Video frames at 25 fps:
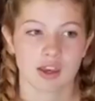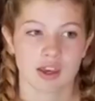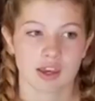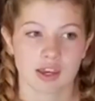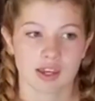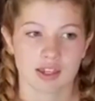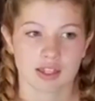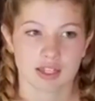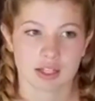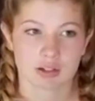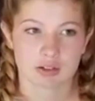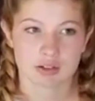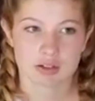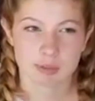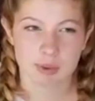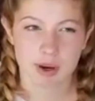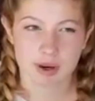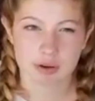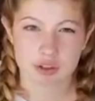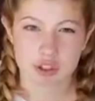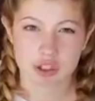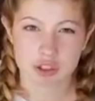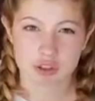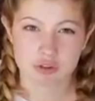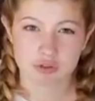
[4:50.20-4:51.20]
and that was
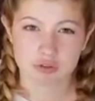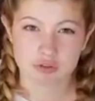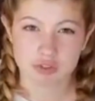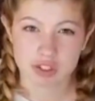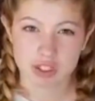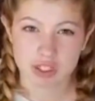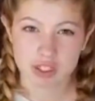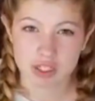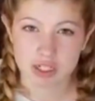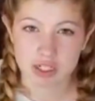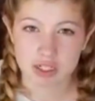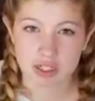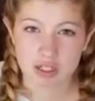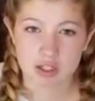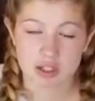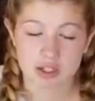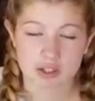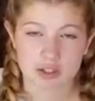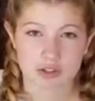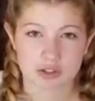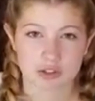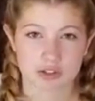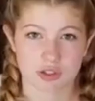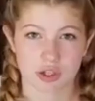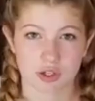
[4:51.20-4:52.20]
about 2 feet.
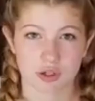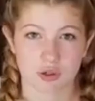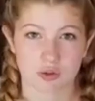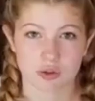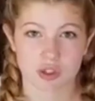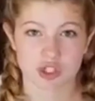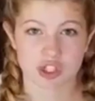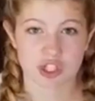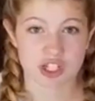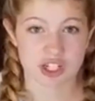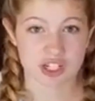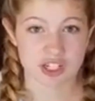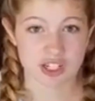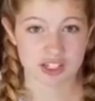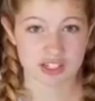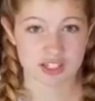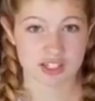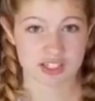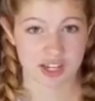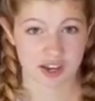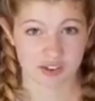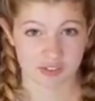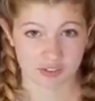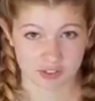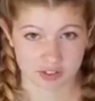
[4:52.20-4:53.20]
So she can
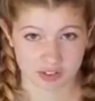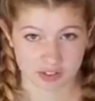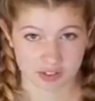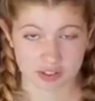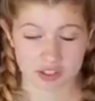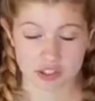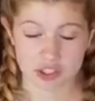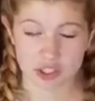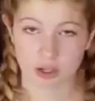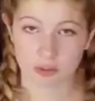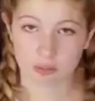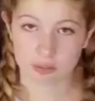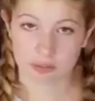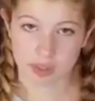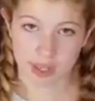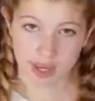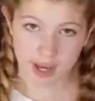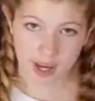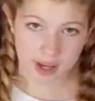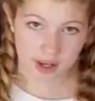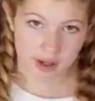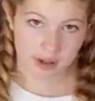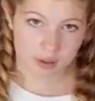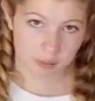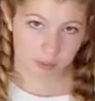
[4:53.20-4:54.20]
definitely jump
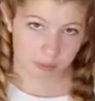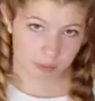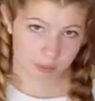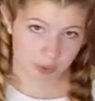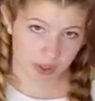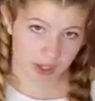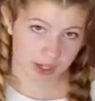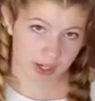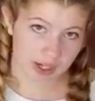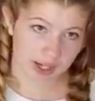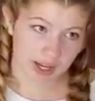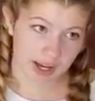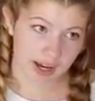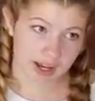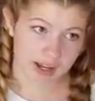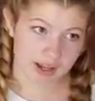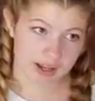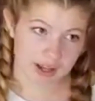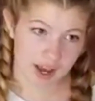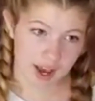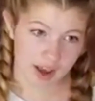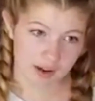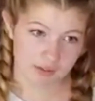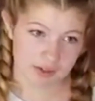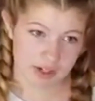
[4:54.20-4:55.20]
that, but I
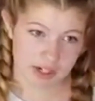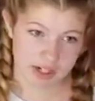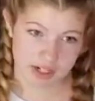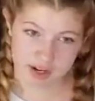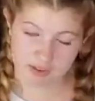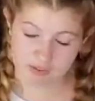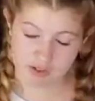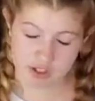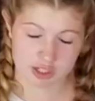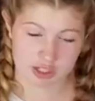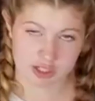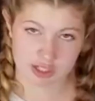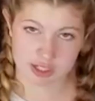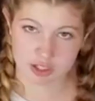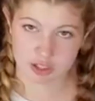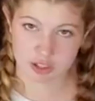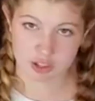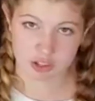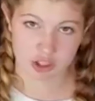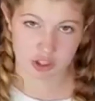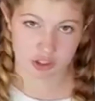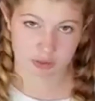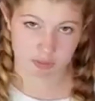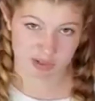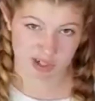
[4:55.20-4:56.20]
haven't ever seen her
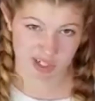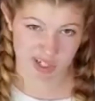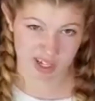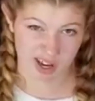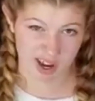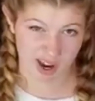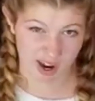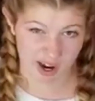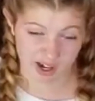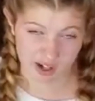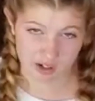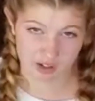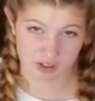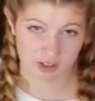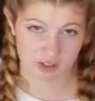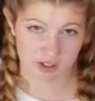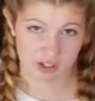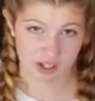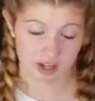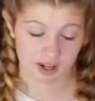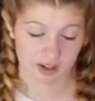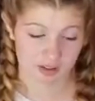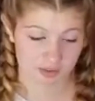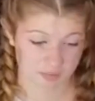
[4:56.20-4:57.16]
jump any higher than that.